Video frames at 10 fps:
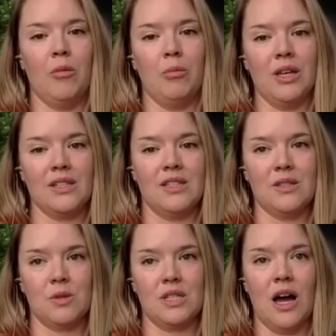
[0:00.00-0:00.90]
because
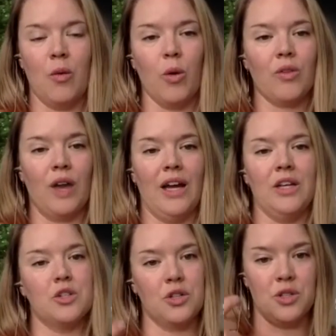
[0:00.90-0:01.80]
this was not work that I
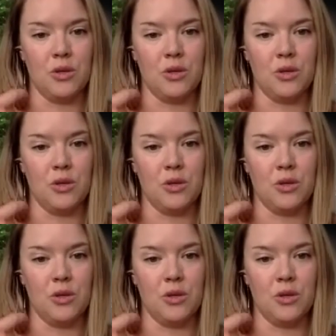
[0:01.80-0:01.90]
should do